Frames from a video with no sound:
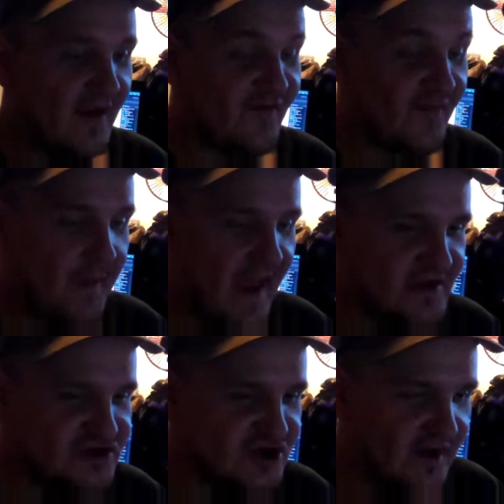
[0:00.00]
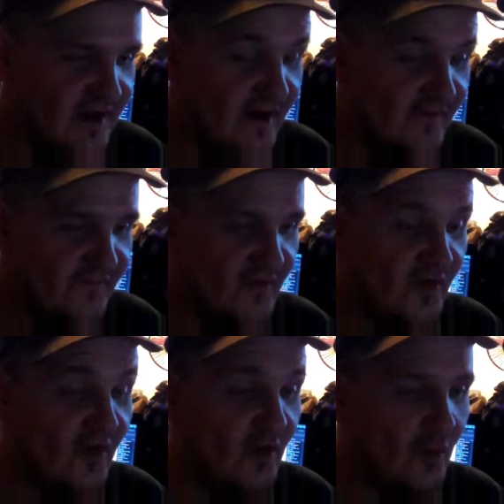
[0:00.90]
expansion of
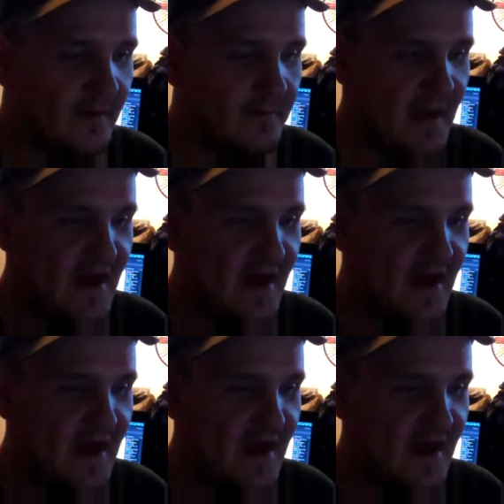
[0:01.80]
new and